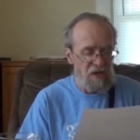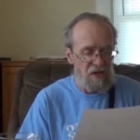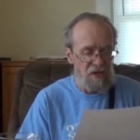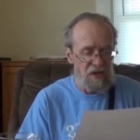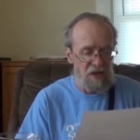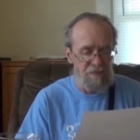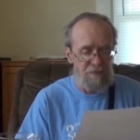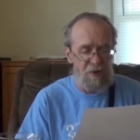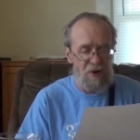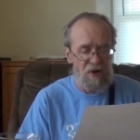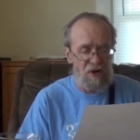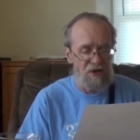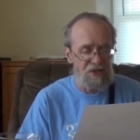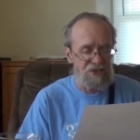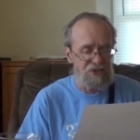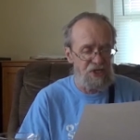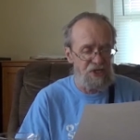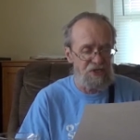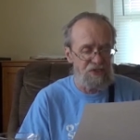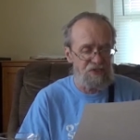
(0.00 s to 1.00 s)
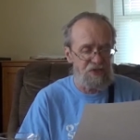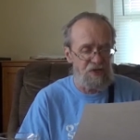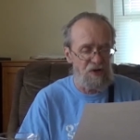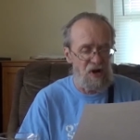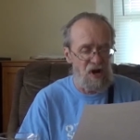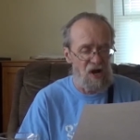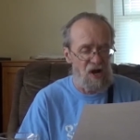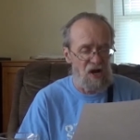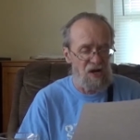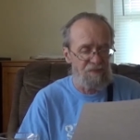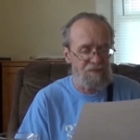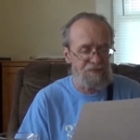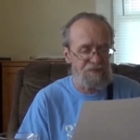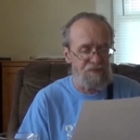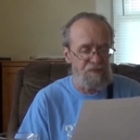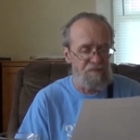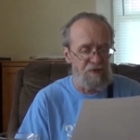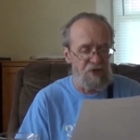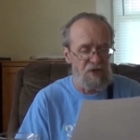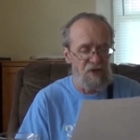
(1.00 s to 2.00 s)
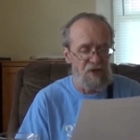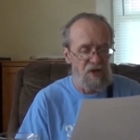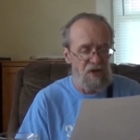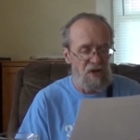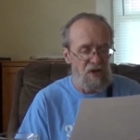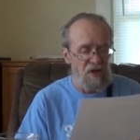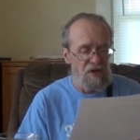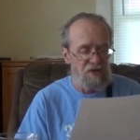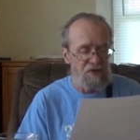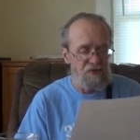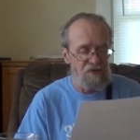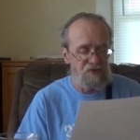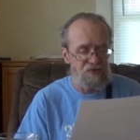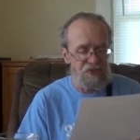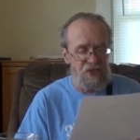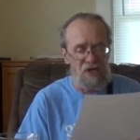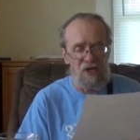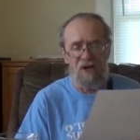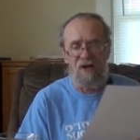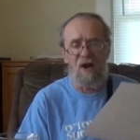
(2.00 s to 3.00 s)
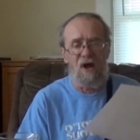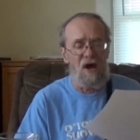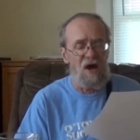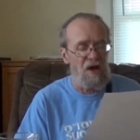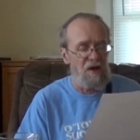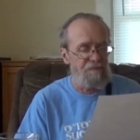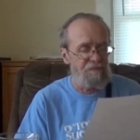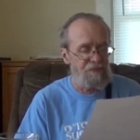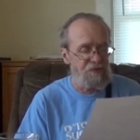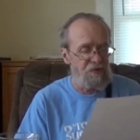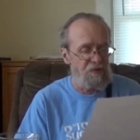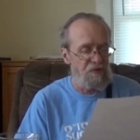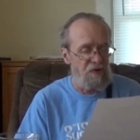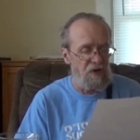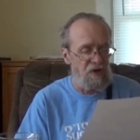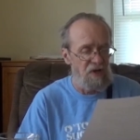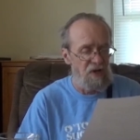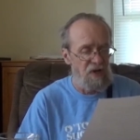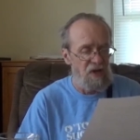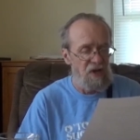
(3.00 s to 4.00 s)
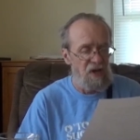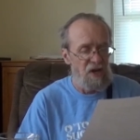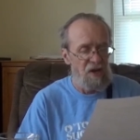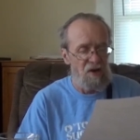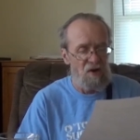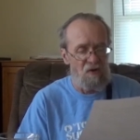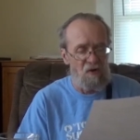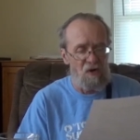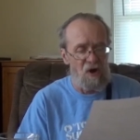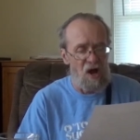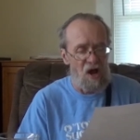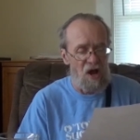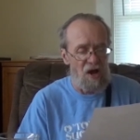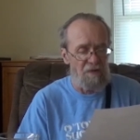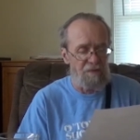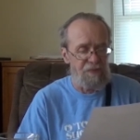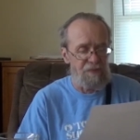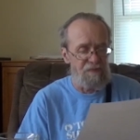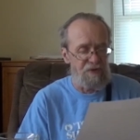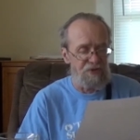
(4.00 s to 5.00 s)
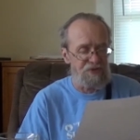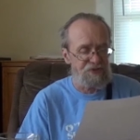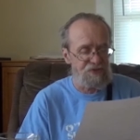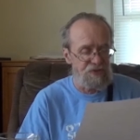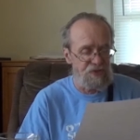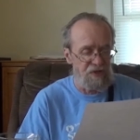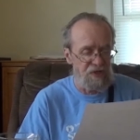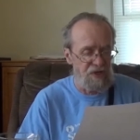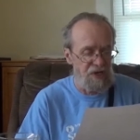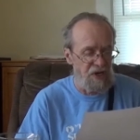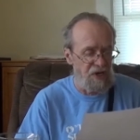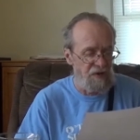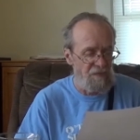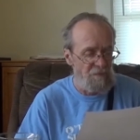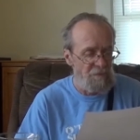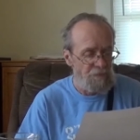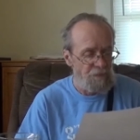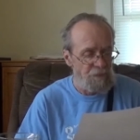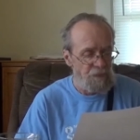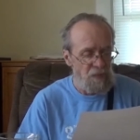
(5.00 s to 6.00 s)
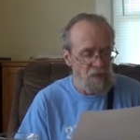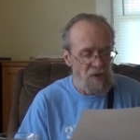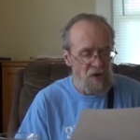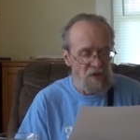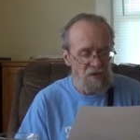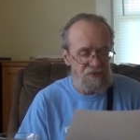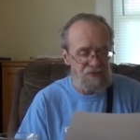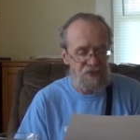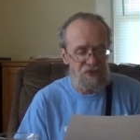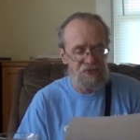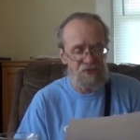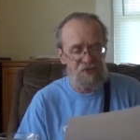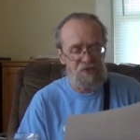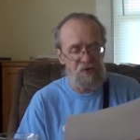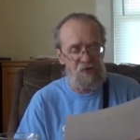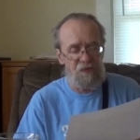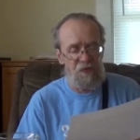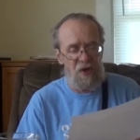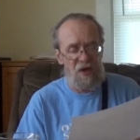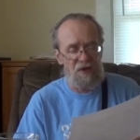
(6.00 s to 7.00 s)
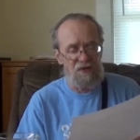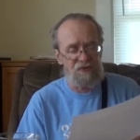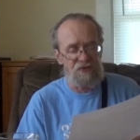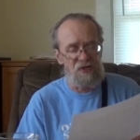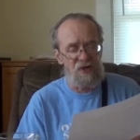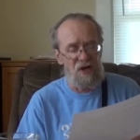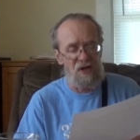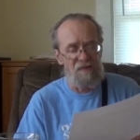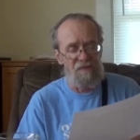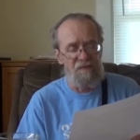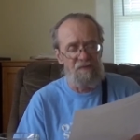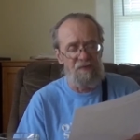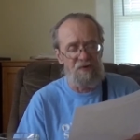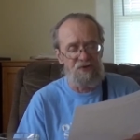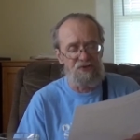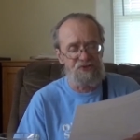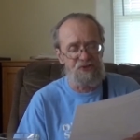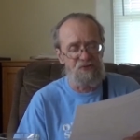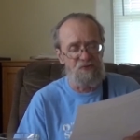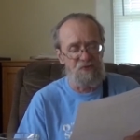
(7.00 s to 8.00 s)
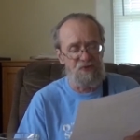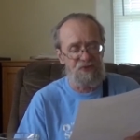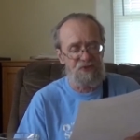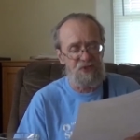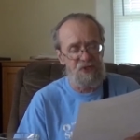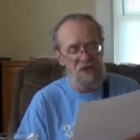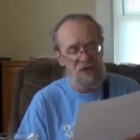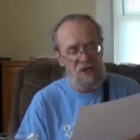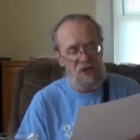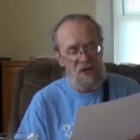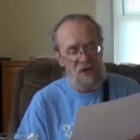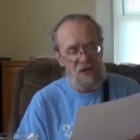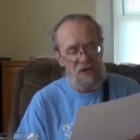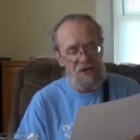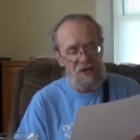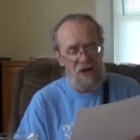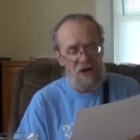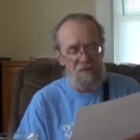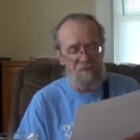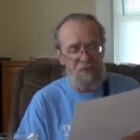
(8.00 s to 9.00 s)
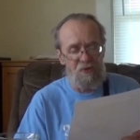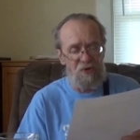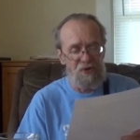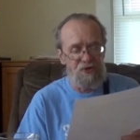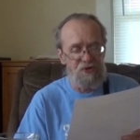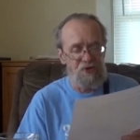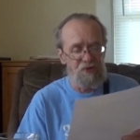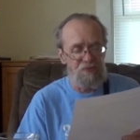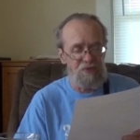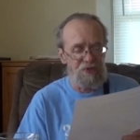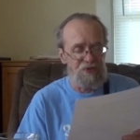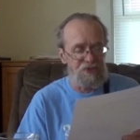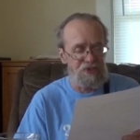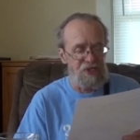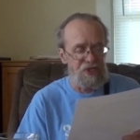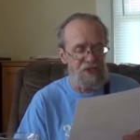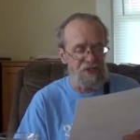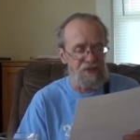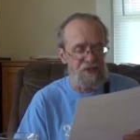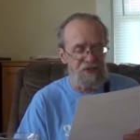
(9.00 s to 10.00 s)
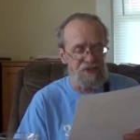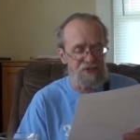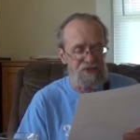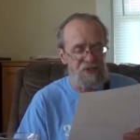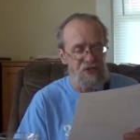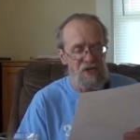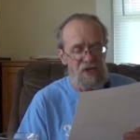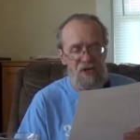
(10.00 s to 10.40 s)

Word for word: they apparently changed their hops from a New Zealand hop to a Helga hop from Australia. It says the 2011 version was 9.2%. This,